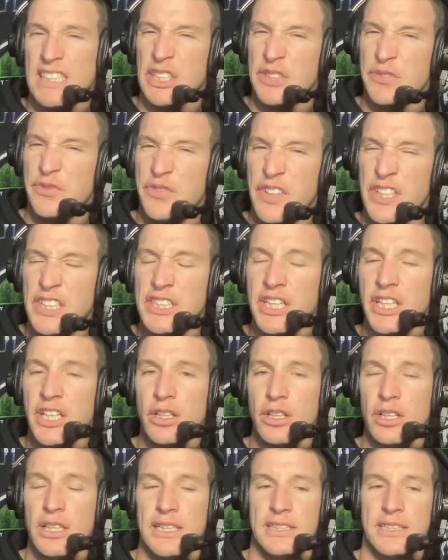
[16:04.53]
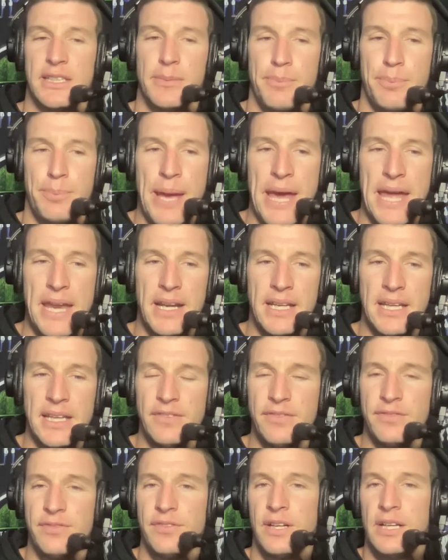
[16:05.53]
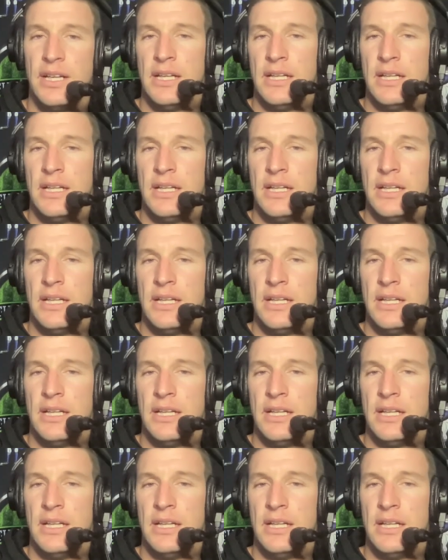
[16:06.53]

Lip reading: He's physical, he's competitive,